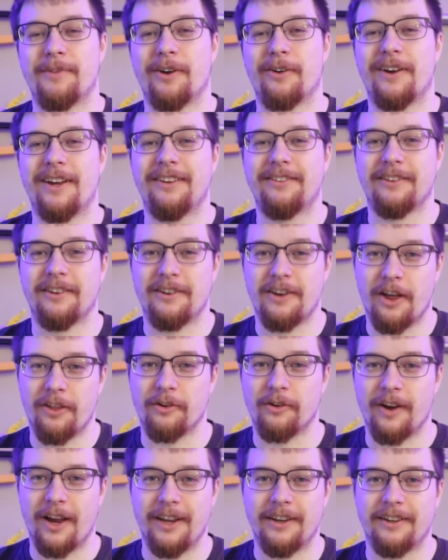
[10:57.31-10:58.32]
There is
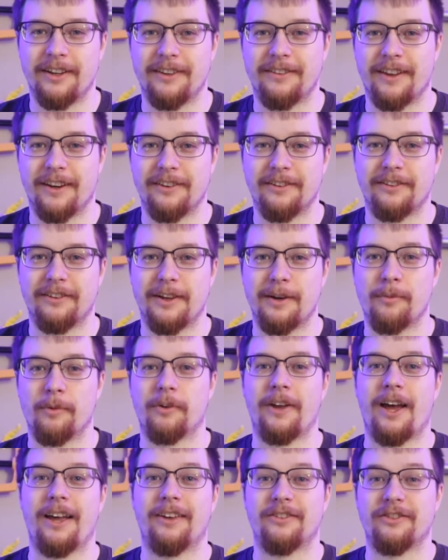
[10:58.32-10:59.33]
another ending that is
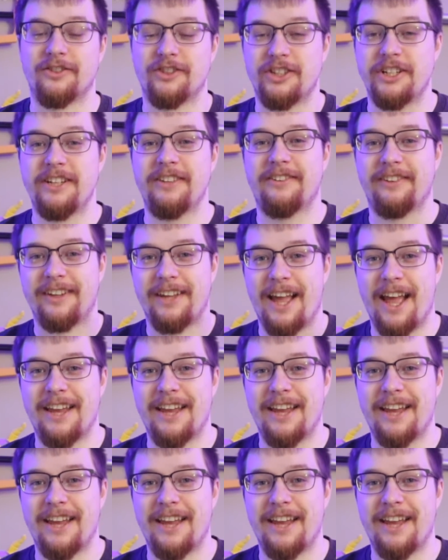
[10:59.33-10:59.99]
labeled as cheesy